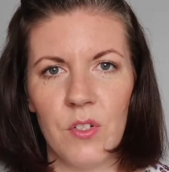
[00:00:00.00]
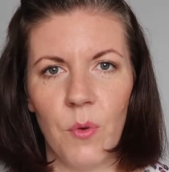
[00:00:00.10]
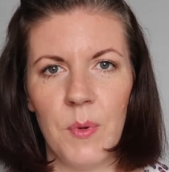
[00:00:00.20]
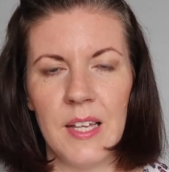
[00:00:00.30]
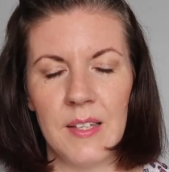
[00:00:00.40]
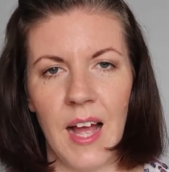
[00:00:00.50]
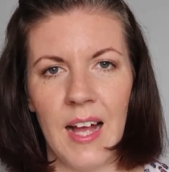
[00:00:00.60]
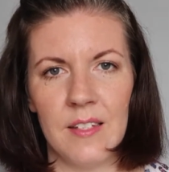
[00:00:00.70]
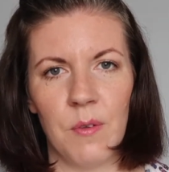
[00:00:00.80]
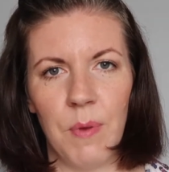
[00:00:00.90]
so we did
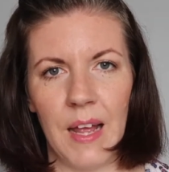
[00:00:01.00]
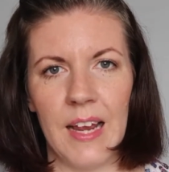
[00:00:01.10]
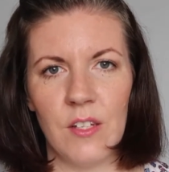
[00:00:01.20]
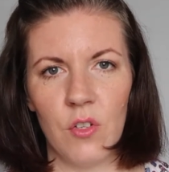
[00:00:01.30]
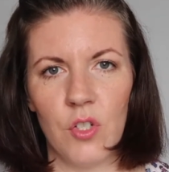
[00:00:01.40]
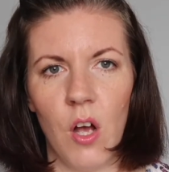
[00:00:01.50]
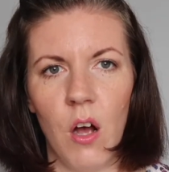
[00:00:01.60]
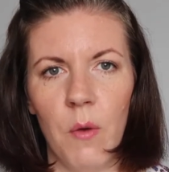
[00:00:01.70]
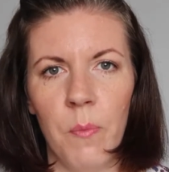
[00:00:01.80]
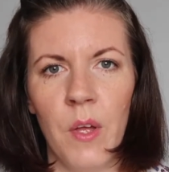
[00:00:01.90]
add blankets on
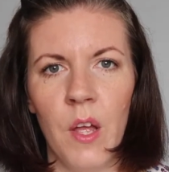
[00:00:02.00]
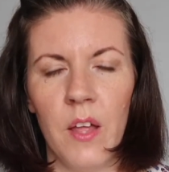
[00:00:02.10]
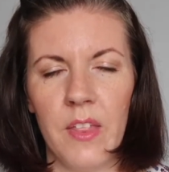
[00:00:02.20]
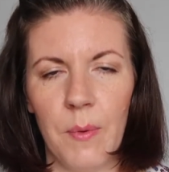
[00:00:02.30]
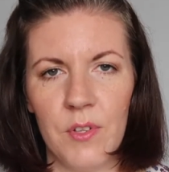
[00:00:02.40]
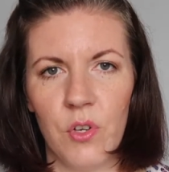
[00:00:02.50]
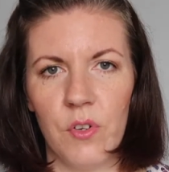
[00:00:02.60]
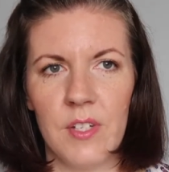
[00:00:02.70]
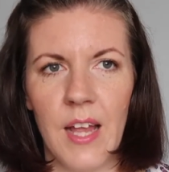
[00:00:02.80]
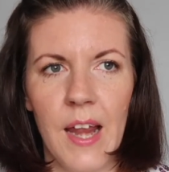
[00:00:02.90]
top that were
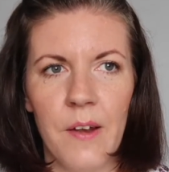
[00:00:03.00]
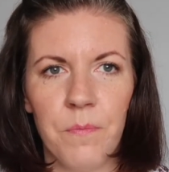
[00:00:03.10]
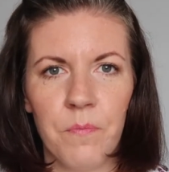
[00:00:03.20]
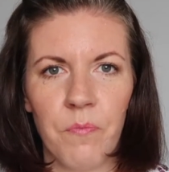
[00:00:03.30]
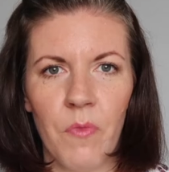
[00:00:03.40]
tucked in,